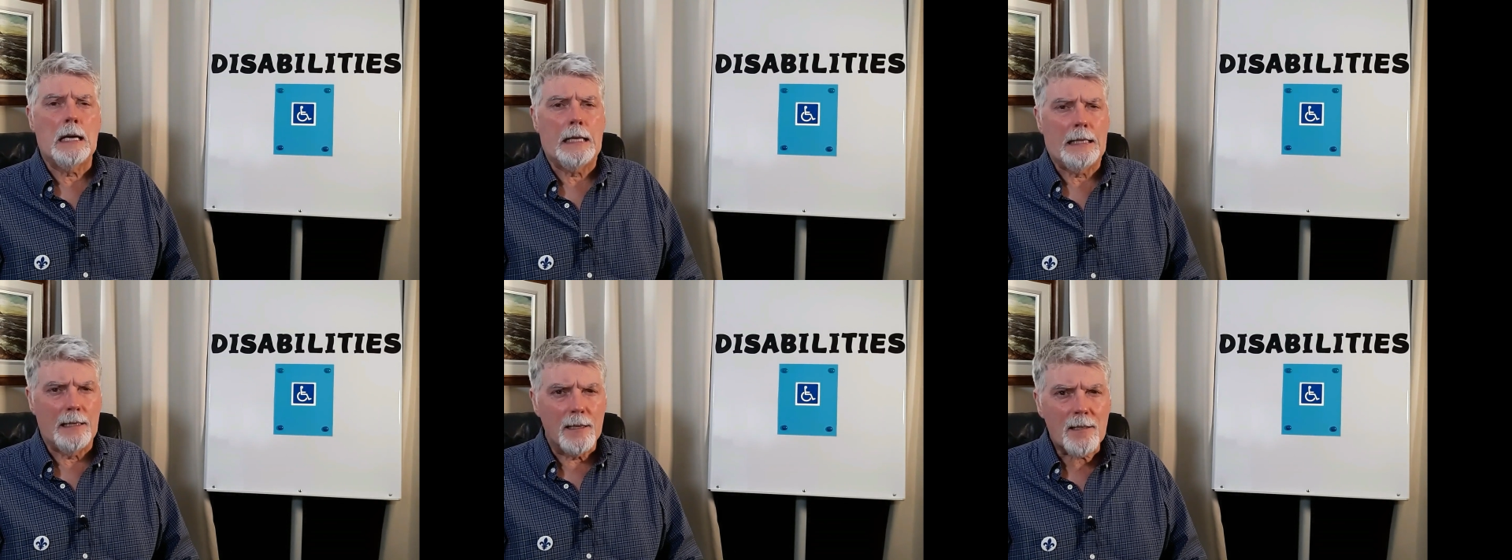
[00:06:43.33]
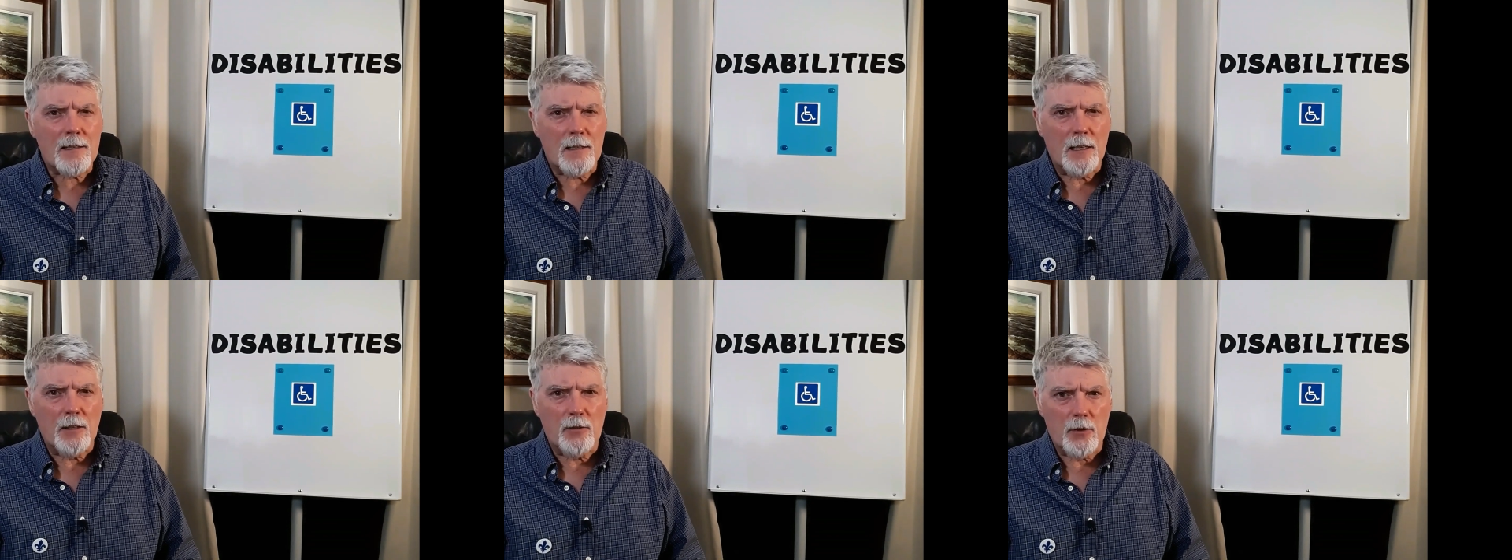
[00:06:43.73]

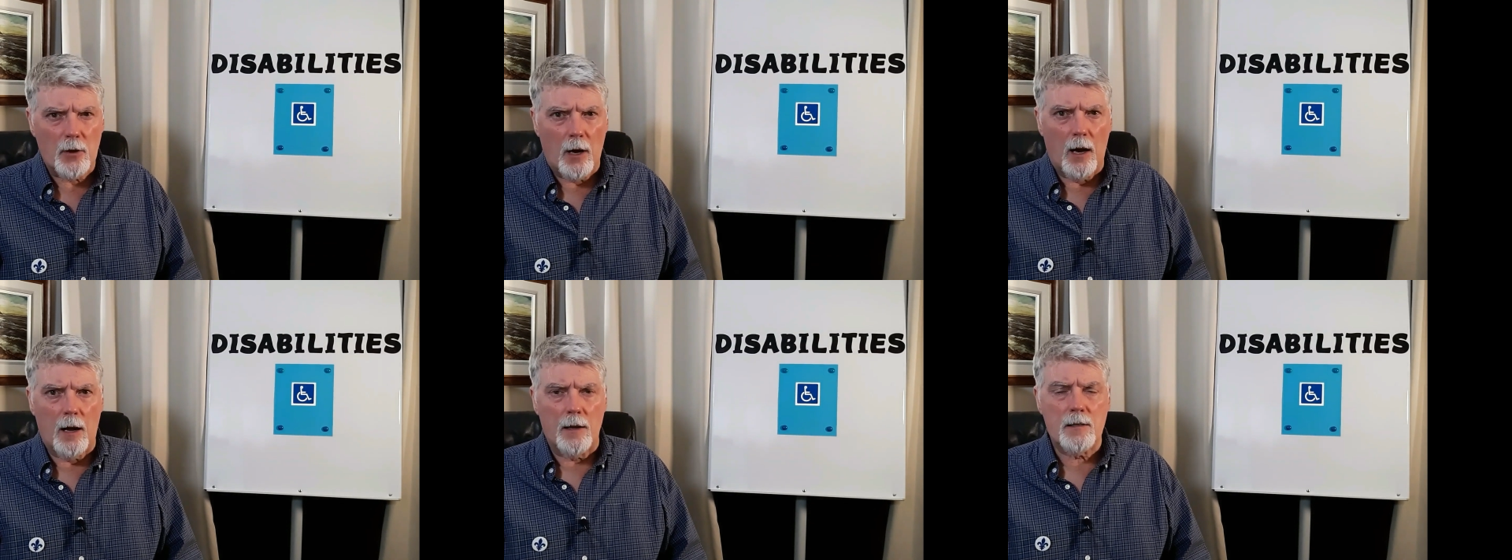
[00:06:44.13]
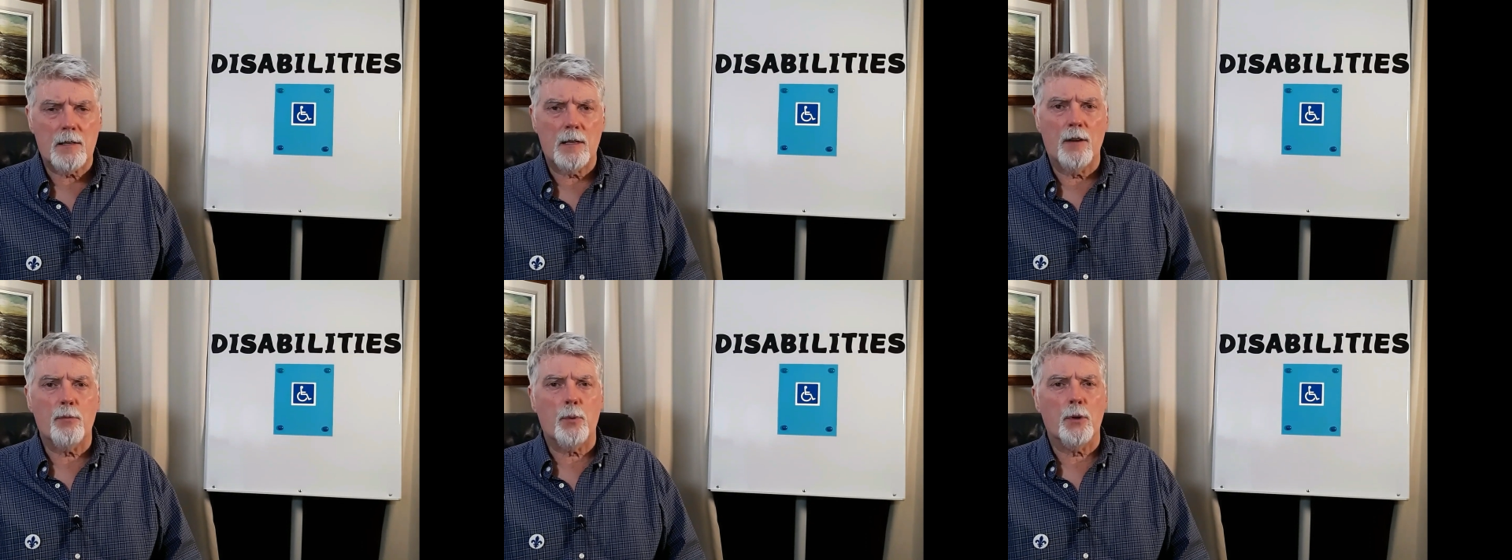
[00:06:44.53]
listening to us
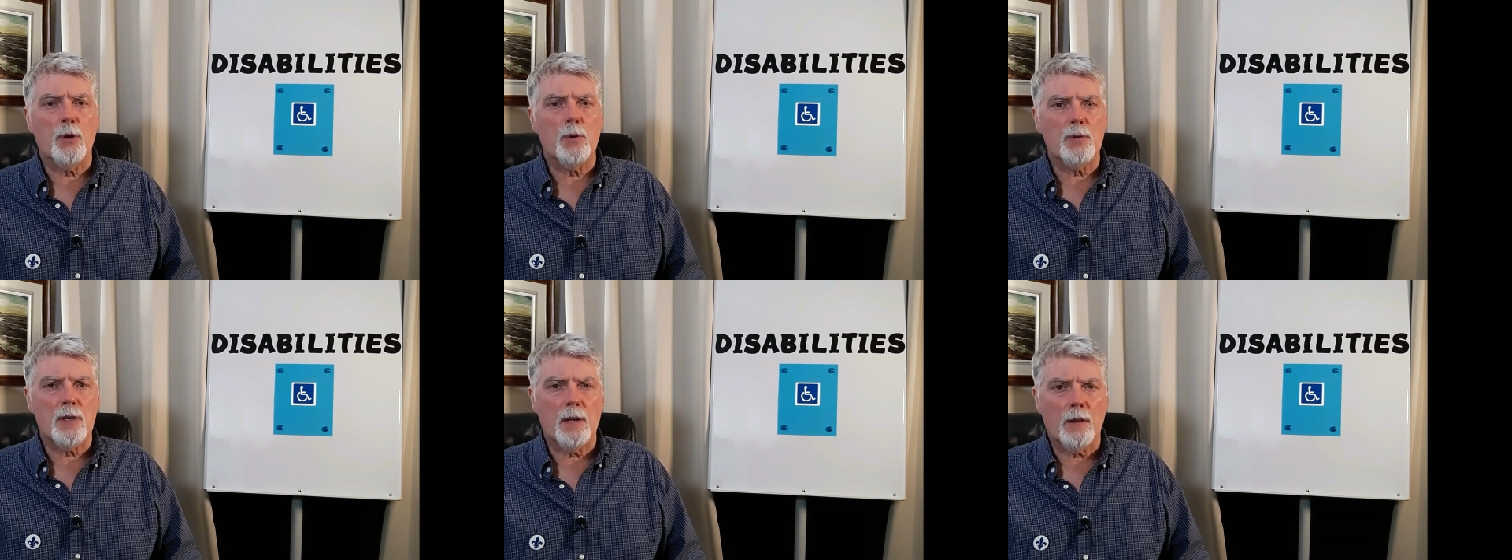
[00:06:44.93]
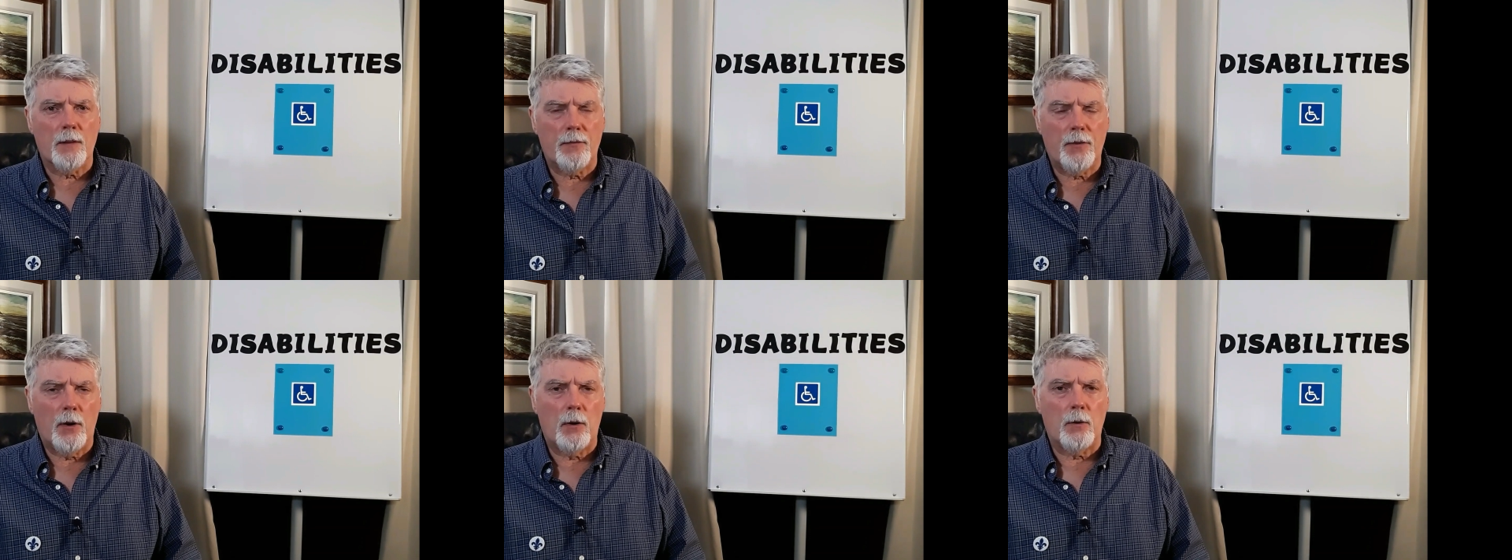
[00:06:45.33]
if we're using the
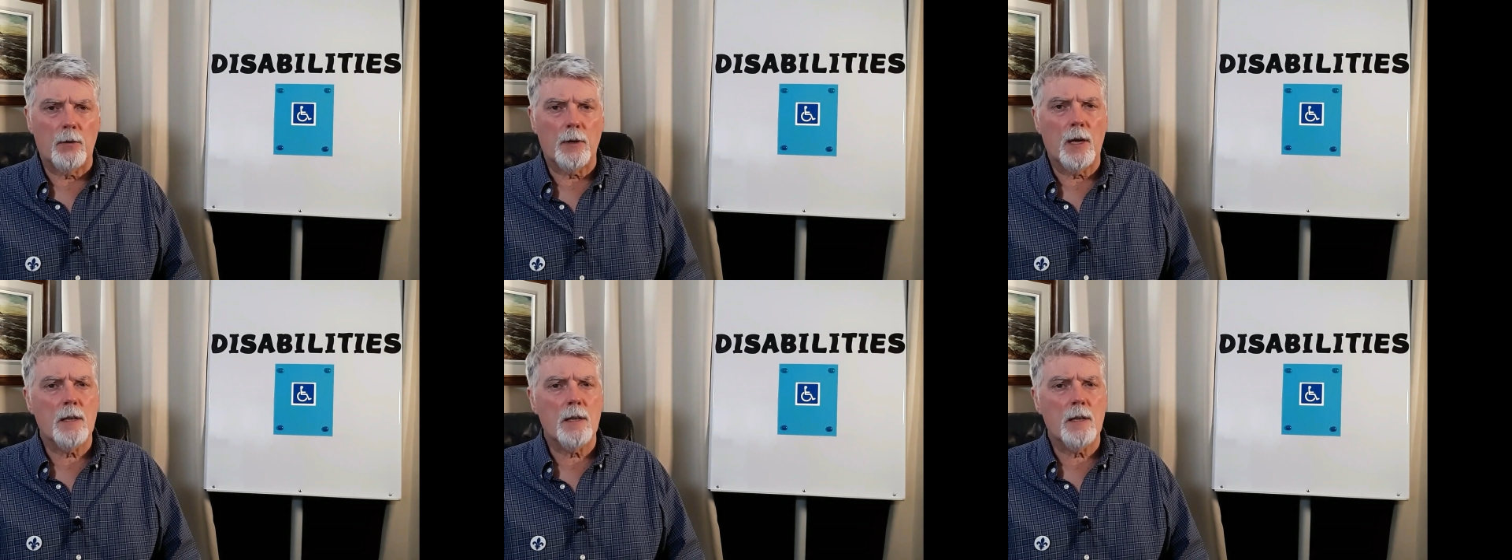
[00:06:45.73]
phone.